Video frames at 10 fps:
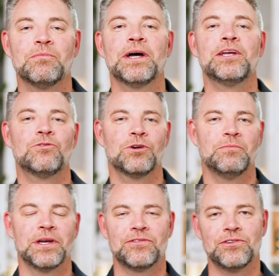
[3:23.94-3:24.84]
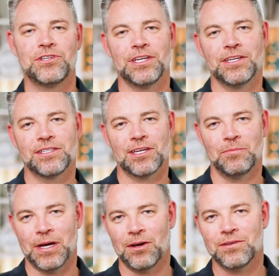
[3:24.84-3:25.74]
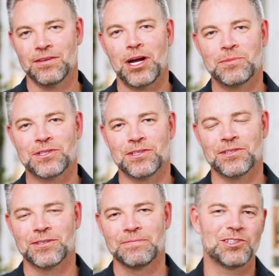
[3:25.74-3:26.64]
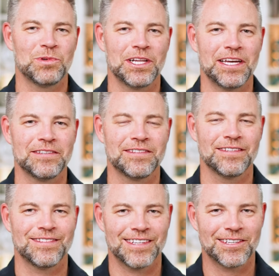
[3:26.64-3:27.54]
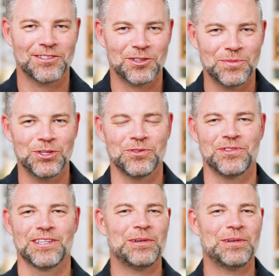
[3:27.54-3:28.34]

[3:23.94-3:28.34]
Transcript: But my core message is about promises, as well as signature moves.